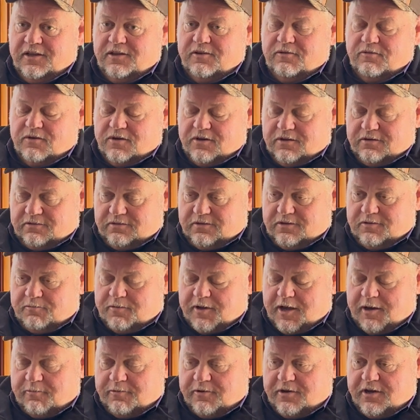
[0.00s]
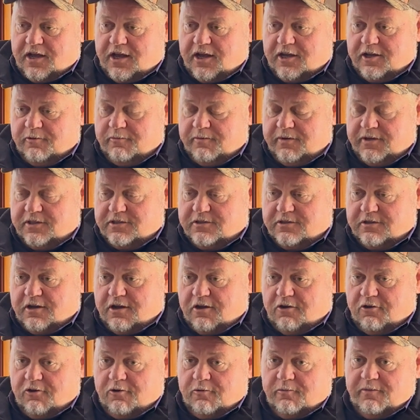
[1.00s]
Well, the paper documents are
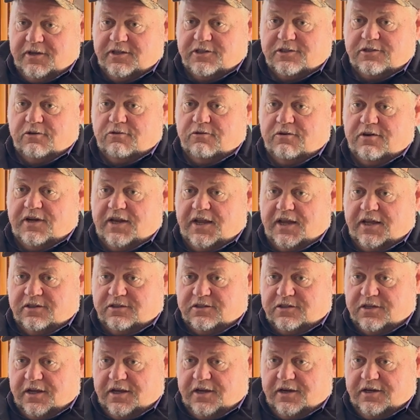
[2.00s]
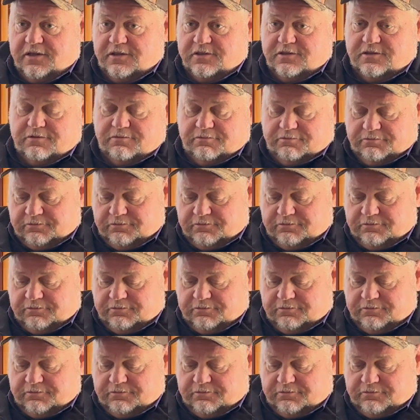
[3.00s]
all going to be stored downstairs.